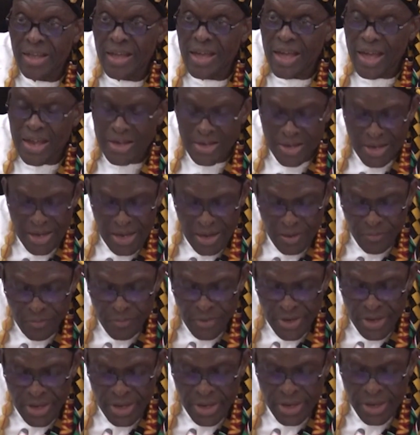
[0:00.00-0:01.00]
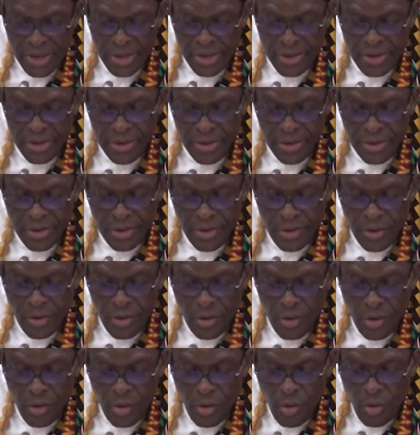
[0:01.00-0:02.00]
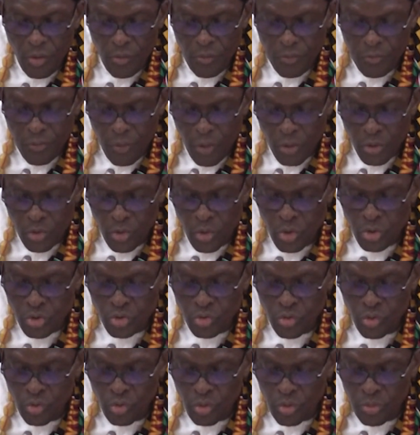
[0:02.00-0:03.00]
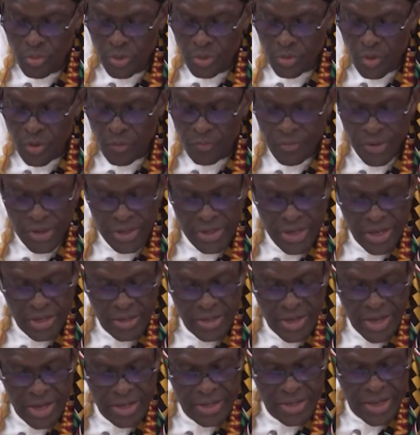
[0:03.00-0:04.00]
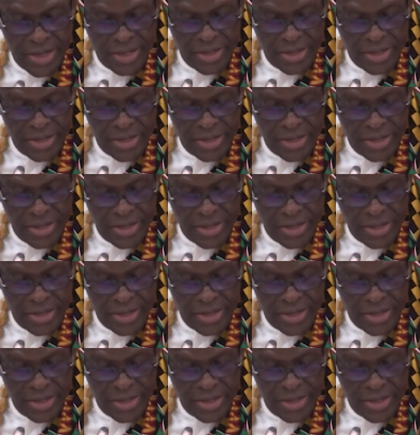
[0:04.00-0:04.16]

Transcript: and healthcare for those who will be convicted under the